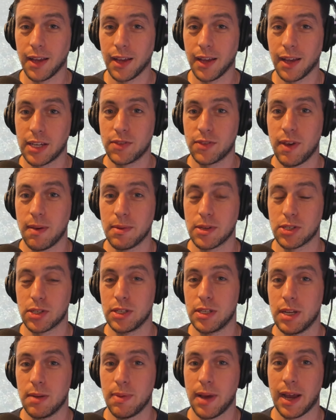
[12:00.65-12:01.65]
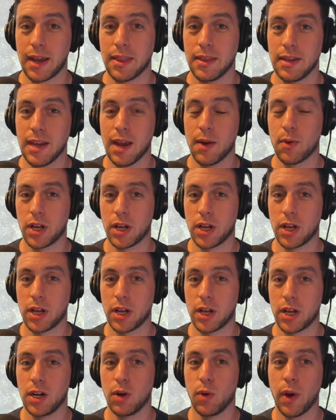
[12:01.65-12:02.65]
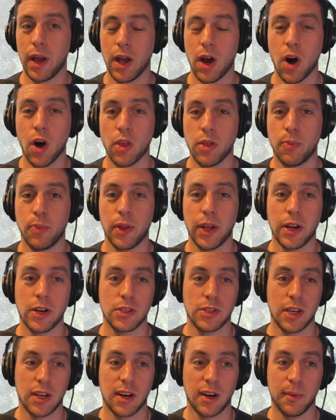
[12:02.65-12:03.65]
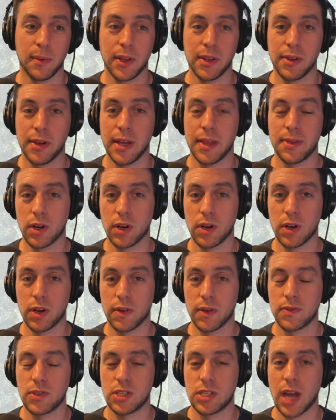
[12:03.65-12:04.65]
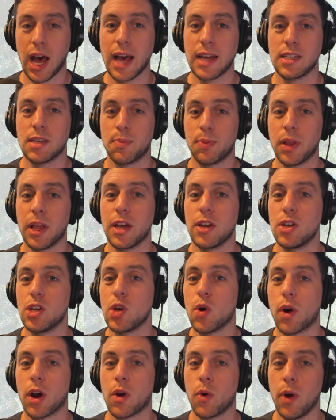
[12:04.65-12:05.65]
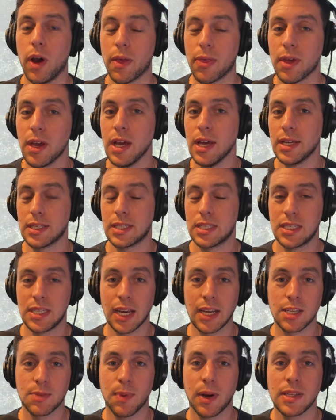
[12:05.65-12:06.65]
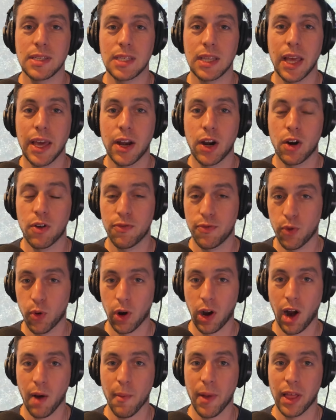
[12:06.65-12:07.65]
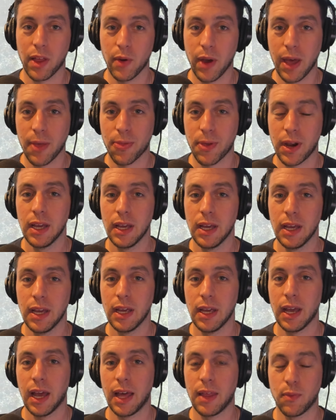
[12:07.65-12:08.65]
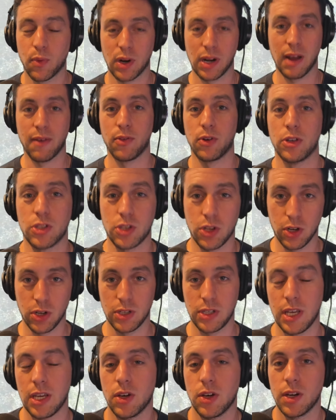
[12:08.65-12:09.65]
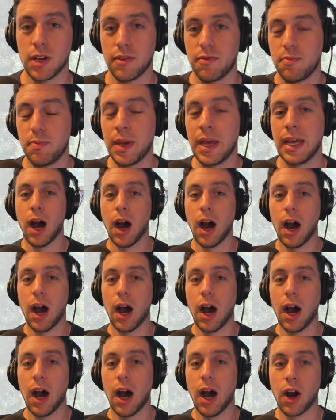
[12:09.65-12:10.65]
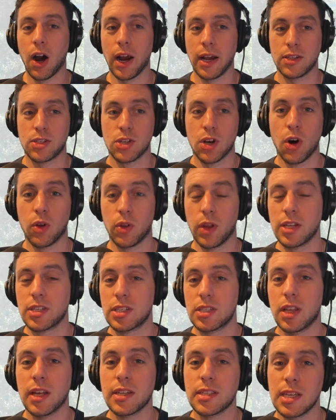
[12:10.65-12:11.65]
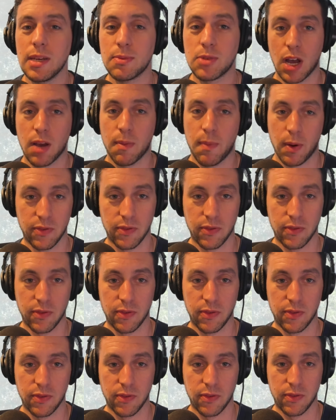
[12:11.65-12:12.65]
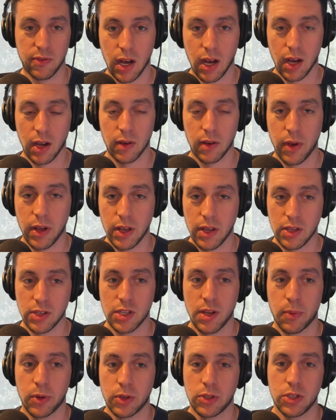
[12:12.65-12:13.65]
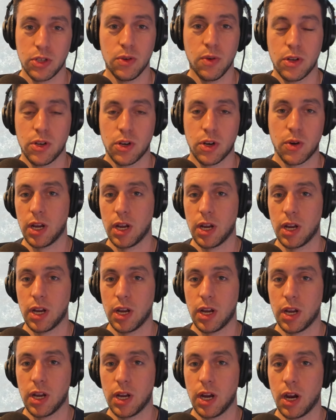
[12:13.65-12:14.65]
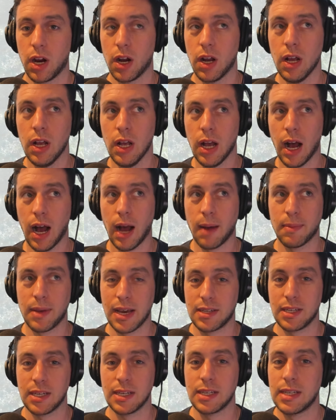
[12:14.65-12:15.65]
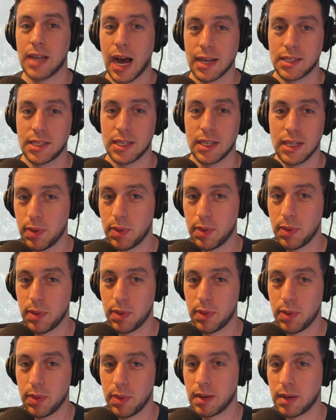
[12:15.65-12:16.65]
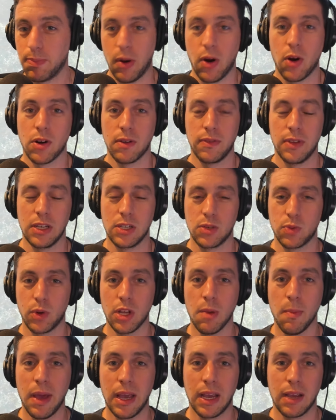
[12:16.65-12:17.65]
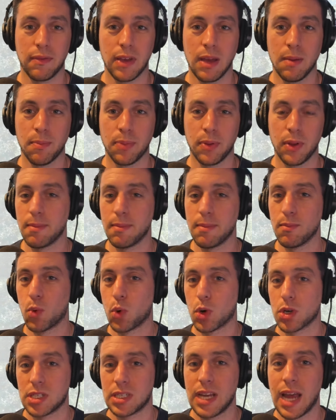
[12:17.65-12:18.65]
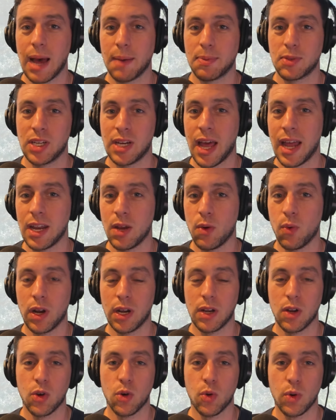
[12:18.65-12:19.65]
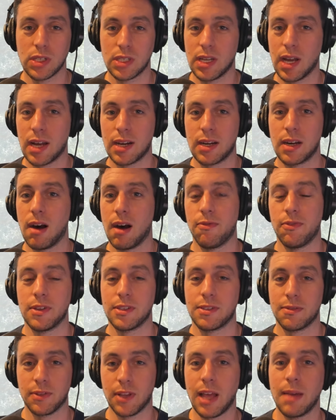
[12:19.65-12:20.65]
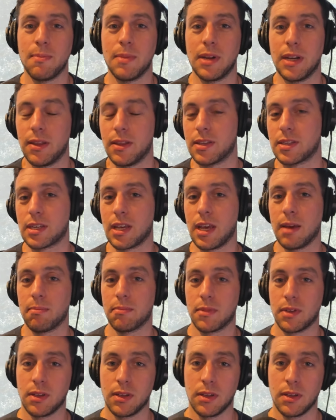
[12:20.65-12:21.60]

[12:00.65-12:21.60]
the nope. Knicks famously did back in the day, where they traded away all the players that Carmelo Anthony would have signed to play in New York with six months later for Carmelo Anthony, and were never as good as they could have been. Uh, all right, so let's let's keep talking about receiver. Uh, is number two on your question board here. I'm guessing Dotson is, is a big part of this. What do you make of him playing more snaps than anyone who is not an offensive lineman in this game?